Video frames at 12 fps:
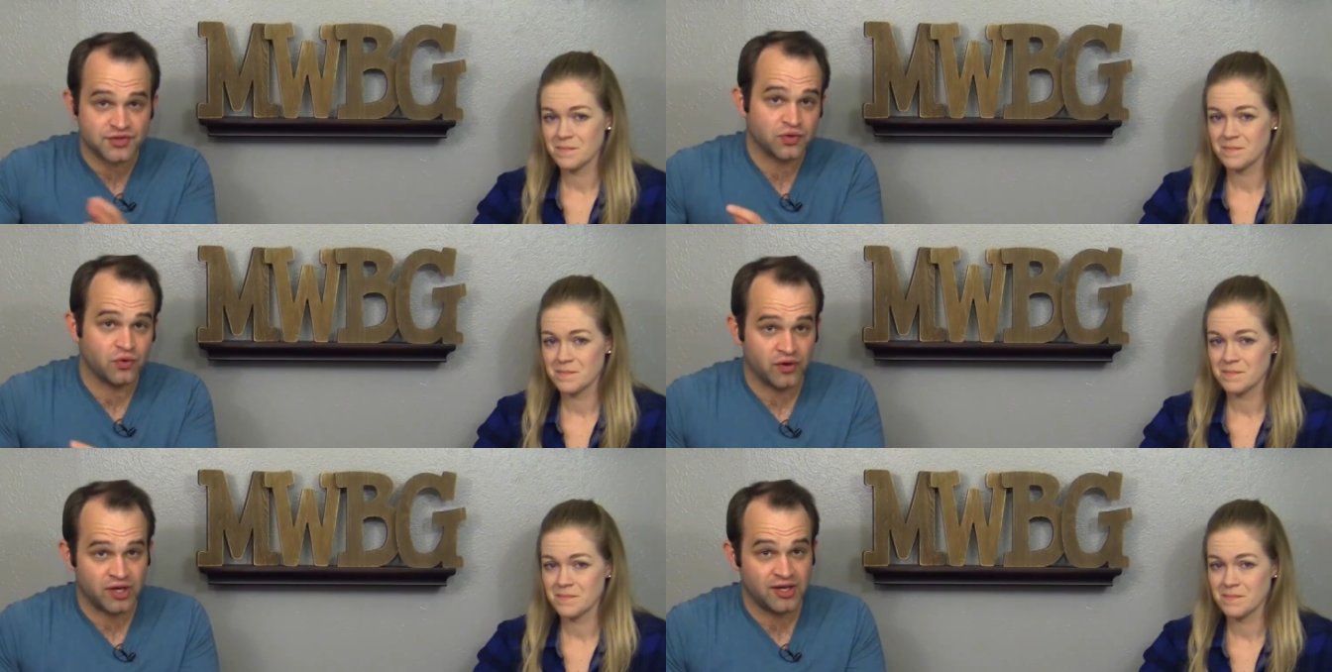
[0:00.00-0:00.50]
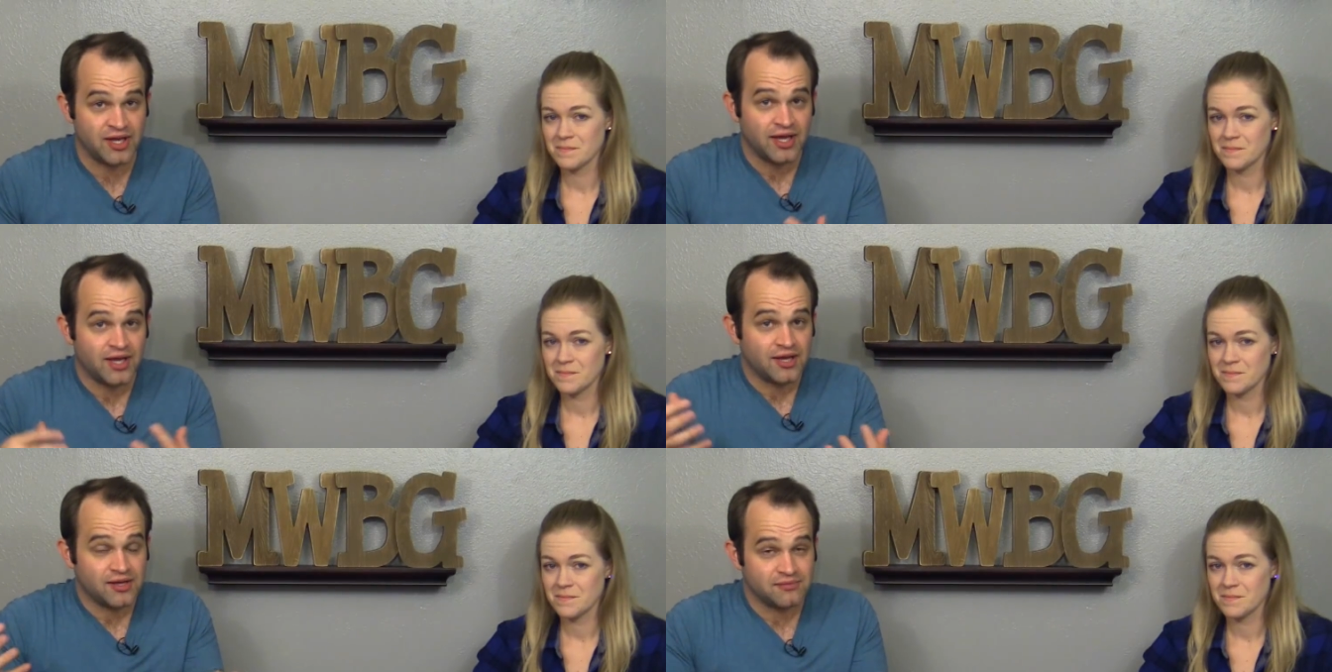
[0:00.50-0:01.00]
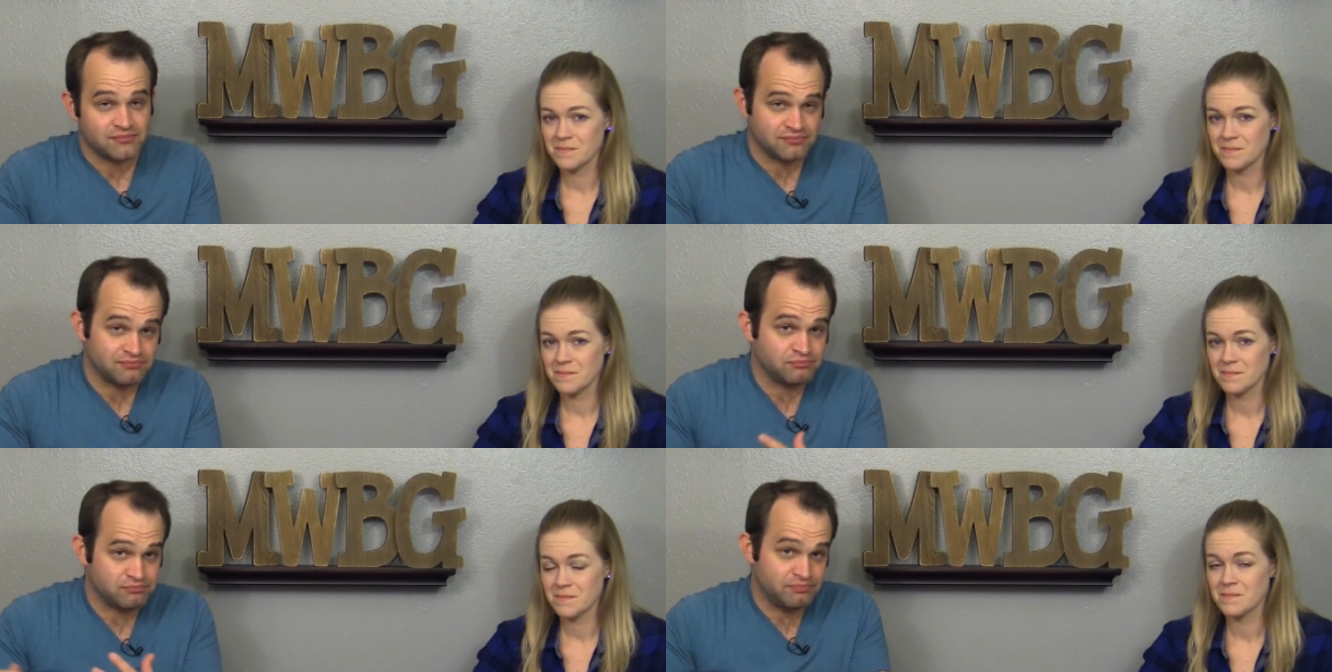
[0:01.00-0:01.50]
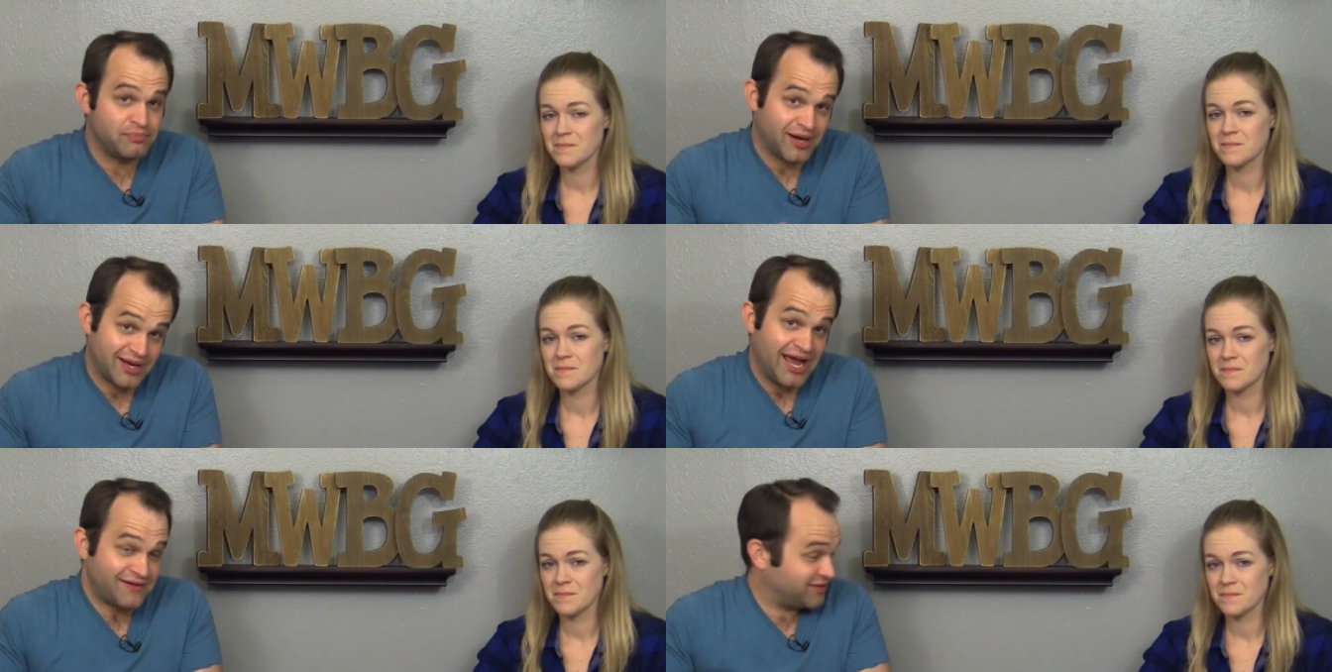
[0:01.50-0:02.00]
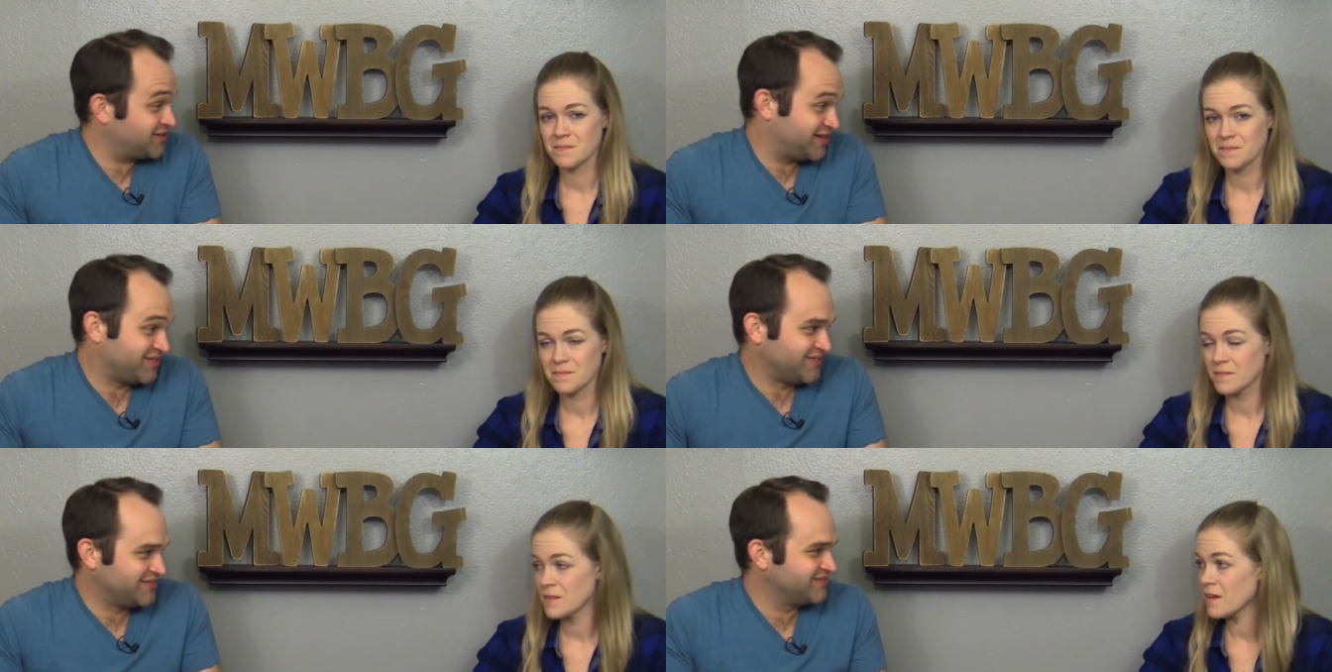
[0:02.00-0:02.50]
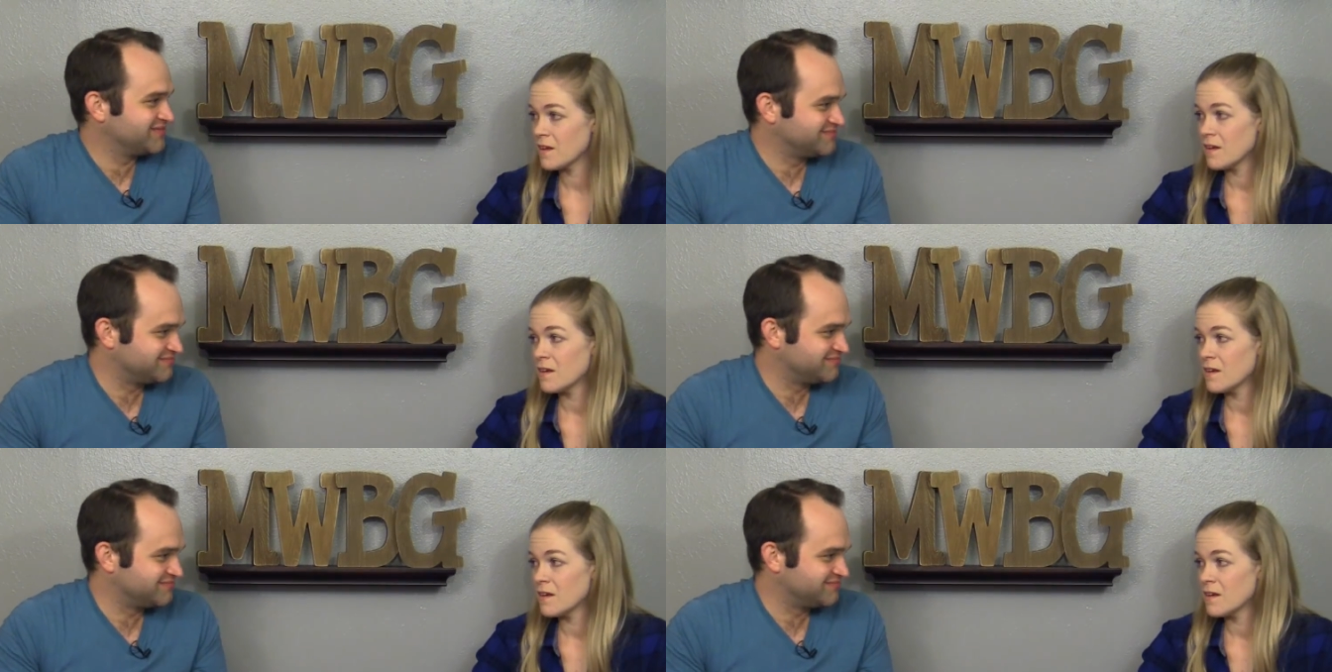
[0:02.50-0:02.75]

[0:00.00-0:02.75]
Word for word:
Speaker 1: the story but having to